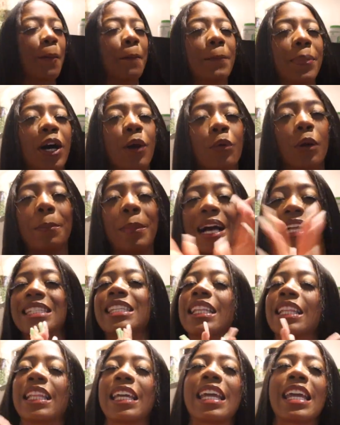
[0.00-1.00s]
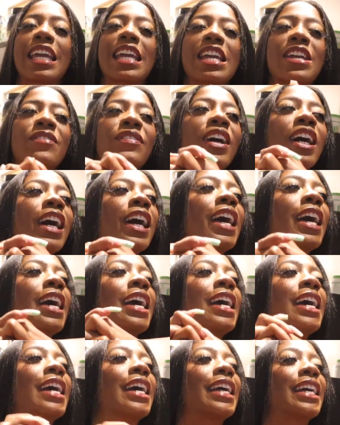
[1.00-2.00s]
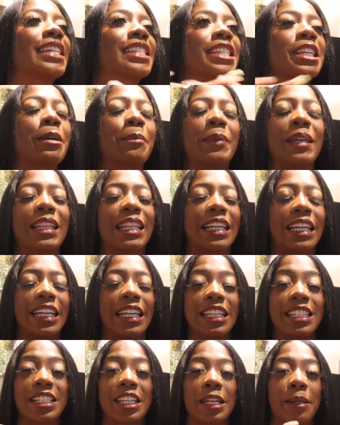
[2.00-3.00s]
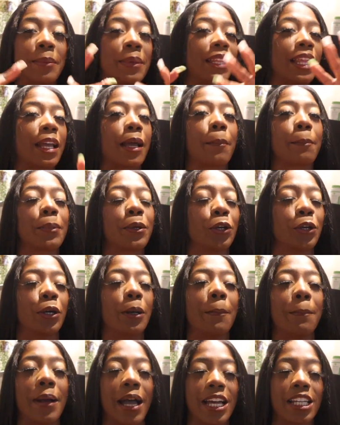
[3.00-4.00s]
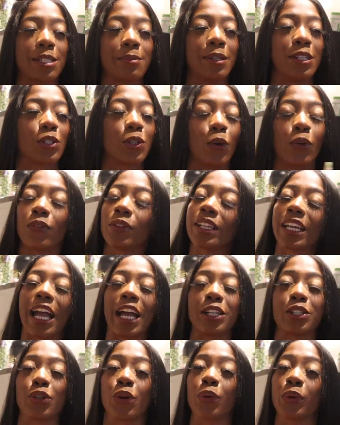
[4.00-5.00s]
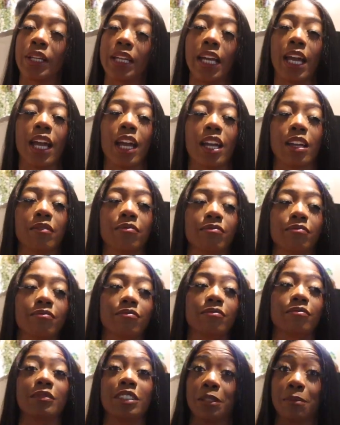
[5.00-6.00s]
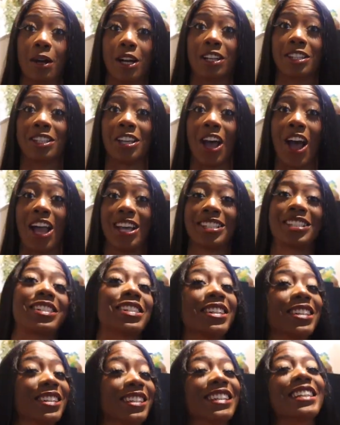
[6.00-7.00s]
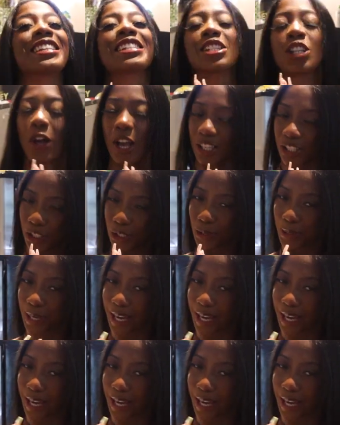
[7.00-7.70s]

but we're about to leave. It's gonna be lit. It's gonna be like a pure bashment. So hopefully I don't get demonetized. so I'll see you